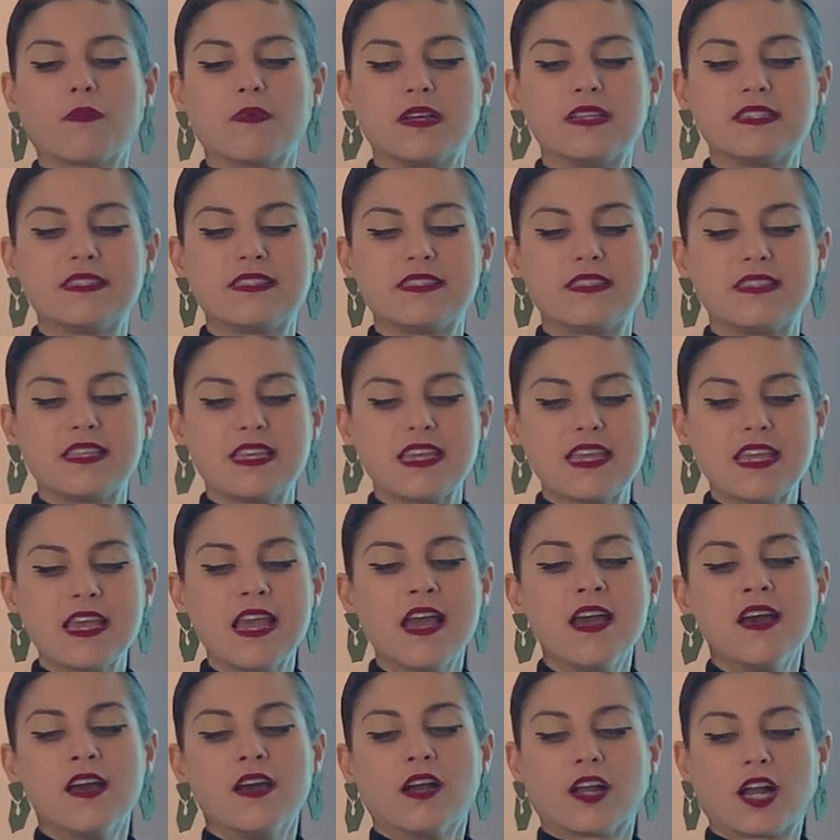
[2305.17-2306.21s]
it was the
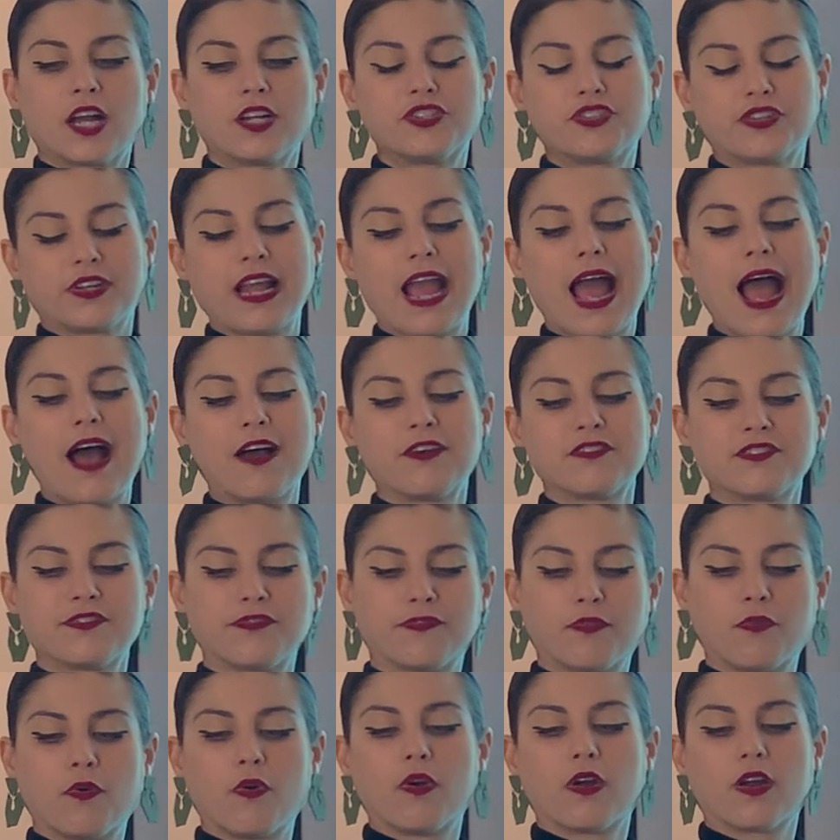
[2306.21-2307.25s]
country house
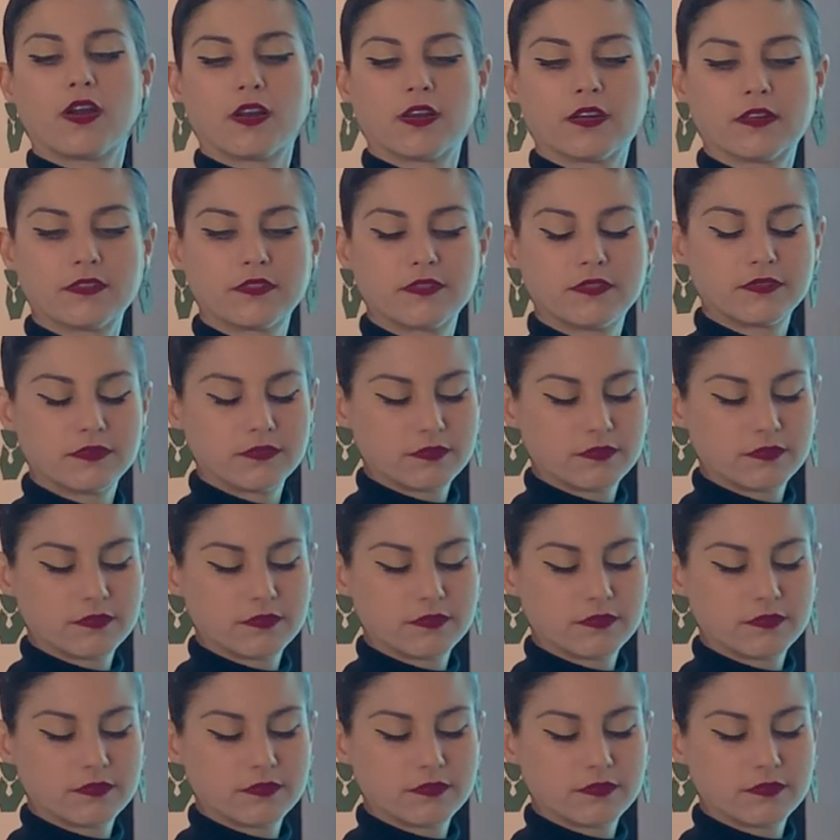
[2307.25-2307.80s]
for